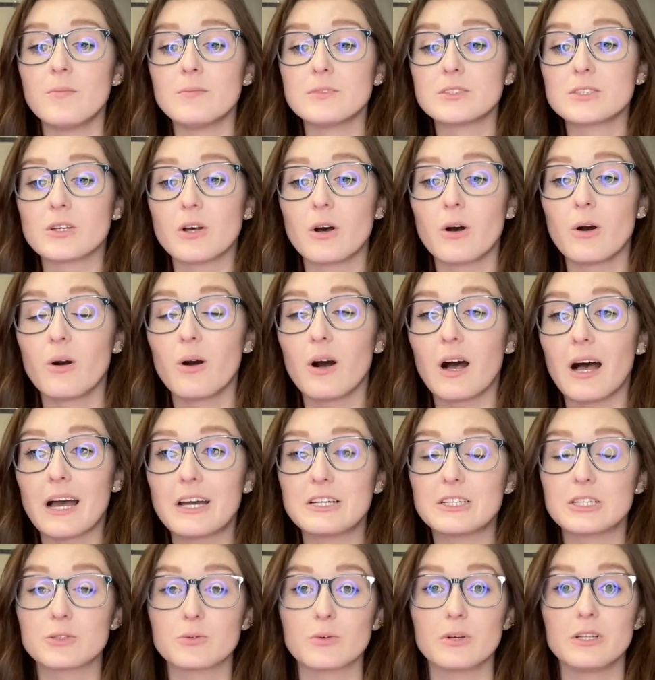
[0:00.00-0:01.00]
So
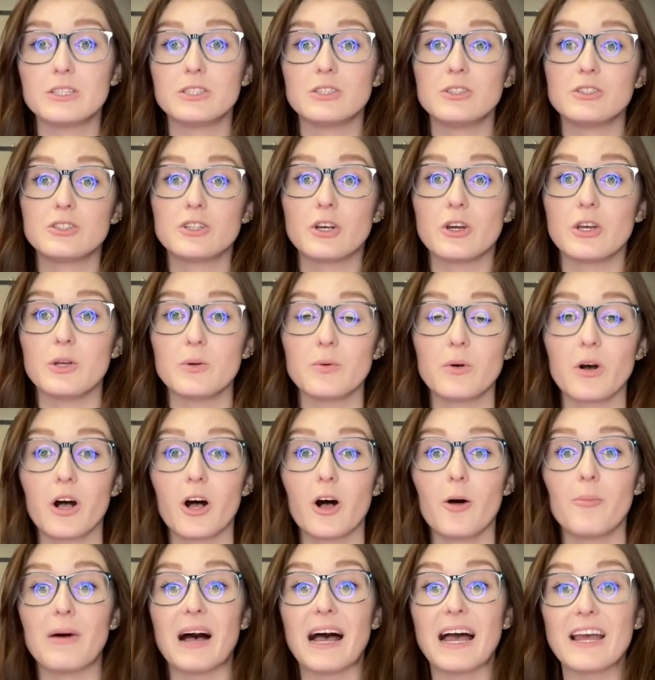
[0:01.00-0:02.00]
I just want to show you
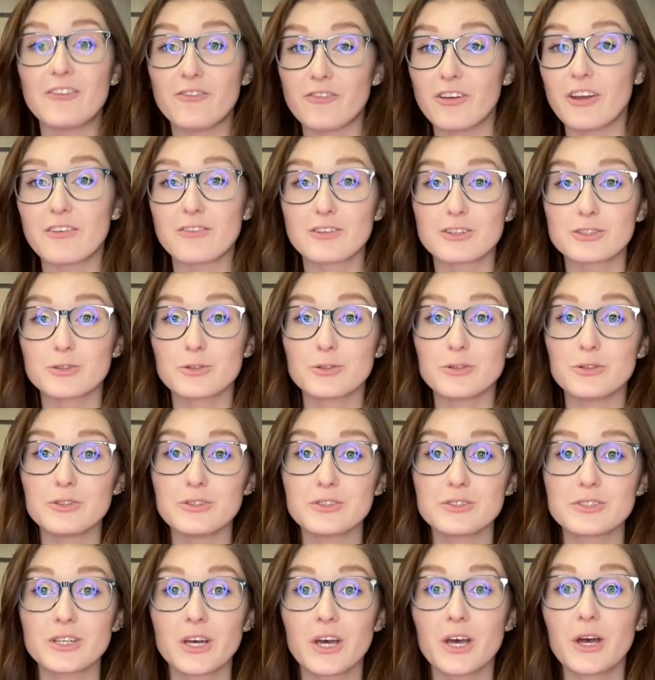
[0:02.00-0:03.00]
all my favorite
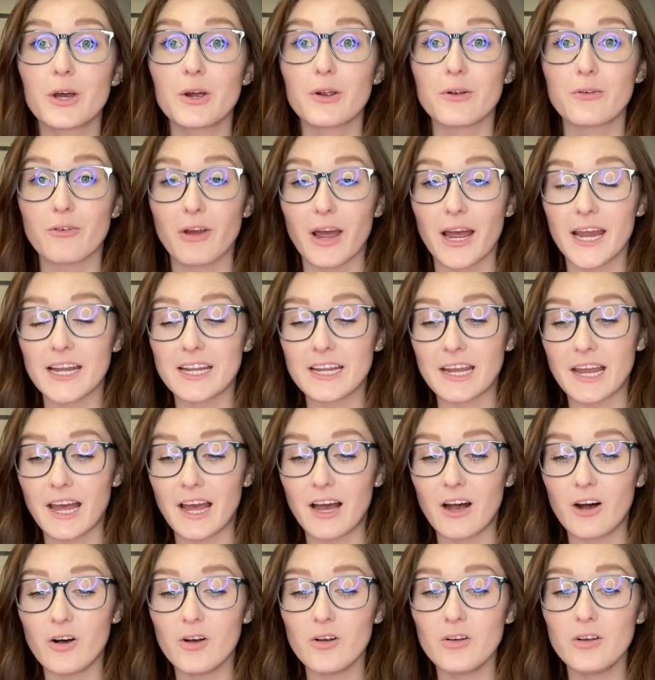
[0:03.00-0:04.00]
tools right
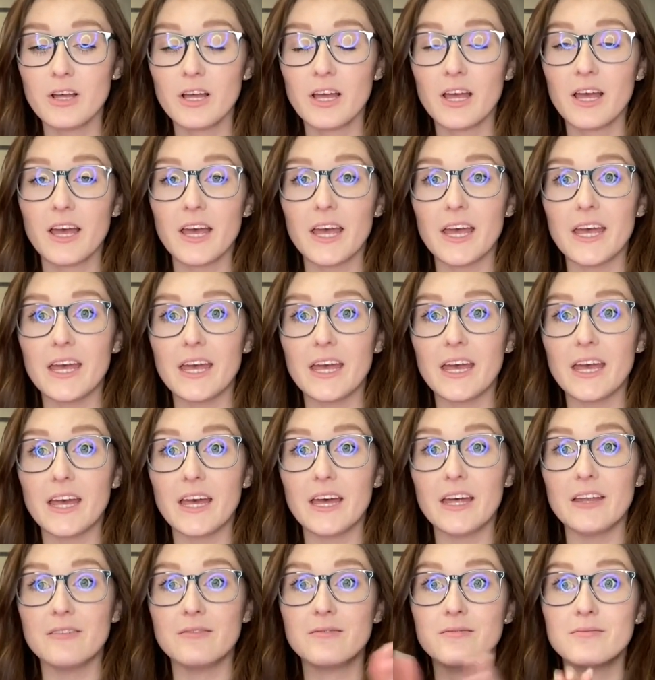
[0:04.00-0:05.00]
now
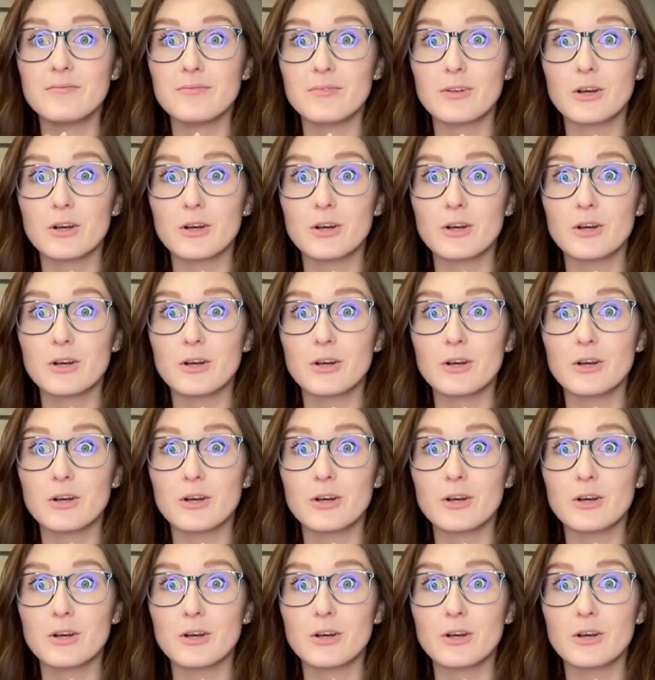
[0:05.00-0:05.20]
and